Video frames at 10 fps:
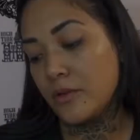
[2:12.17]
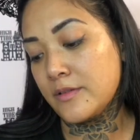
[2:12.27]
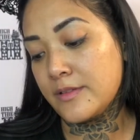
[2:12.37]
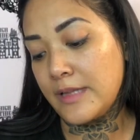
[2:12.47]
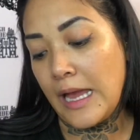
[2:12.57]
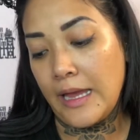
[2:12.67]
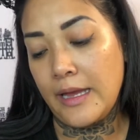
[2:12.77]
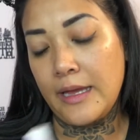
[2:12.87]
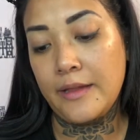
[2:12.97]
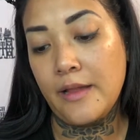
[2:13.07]

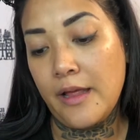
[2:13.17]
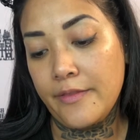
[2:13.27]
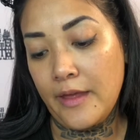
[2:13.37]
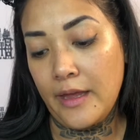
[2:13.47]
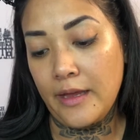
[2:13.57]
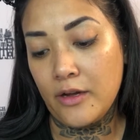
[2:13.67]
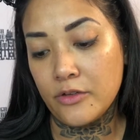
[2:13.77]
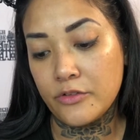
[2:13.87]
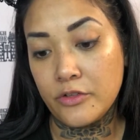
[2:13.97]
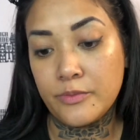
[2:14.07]
Say that they are
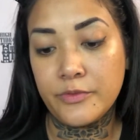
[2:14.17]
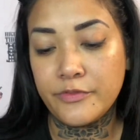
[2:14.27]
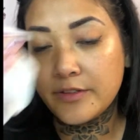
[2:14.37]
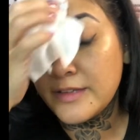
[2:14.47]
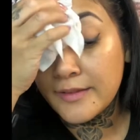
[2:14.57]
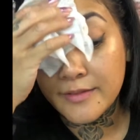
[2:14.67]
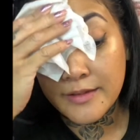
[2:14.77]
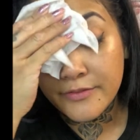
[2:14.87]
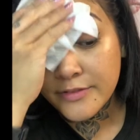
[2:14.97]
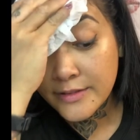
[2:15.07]
suitable for
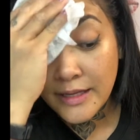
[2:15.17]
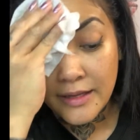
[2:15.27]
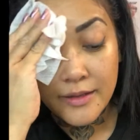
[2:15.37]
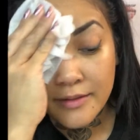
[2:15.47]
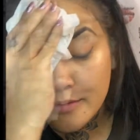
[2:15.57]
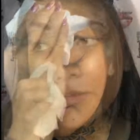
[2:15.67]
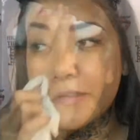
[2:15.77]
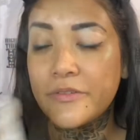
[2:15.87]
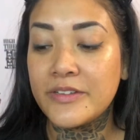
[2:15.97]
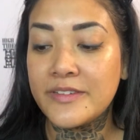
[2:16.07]
sensitive skin.
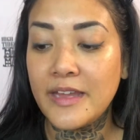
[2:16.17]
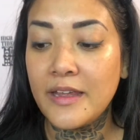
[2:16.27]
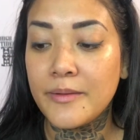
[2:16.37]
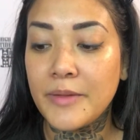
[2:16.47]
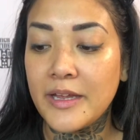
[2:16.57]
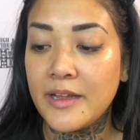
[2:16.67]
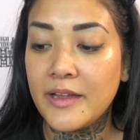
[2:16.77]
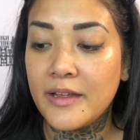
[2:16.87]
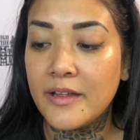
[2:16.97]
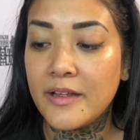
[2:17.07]
They were stinging me
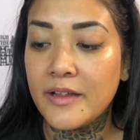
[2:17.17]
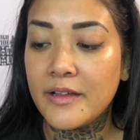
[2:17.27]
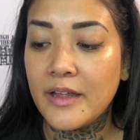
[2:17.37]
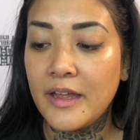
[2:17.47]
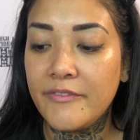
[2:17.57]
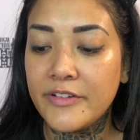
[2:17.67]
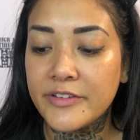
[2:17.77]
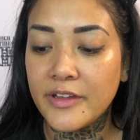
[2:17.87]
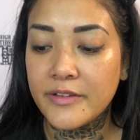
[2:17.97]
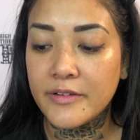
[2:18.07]
ever
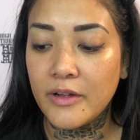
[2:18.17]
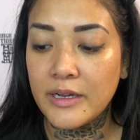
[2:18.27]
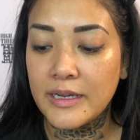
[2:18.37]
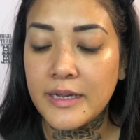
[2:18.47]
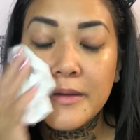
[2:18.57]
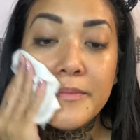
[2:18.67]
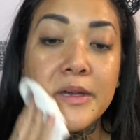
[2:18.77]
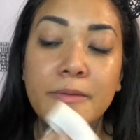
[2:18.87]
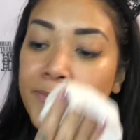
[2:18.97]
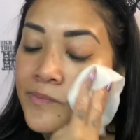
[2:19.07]
so slightly, but